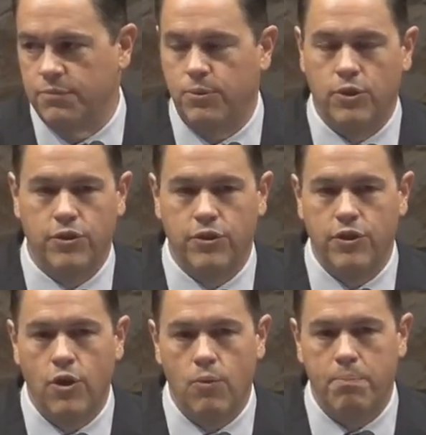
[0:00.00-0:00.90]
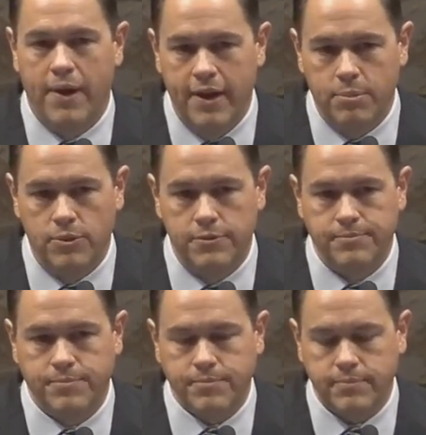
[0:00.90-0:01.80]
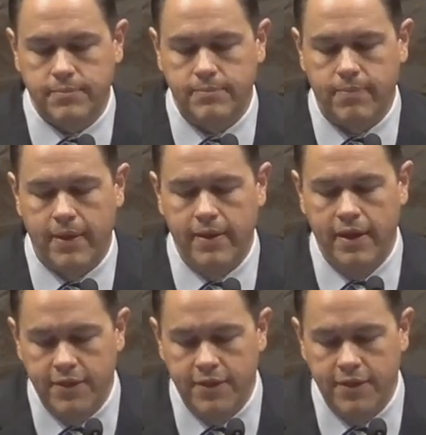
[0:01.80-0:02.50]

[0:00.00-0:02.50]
Bible, in their language.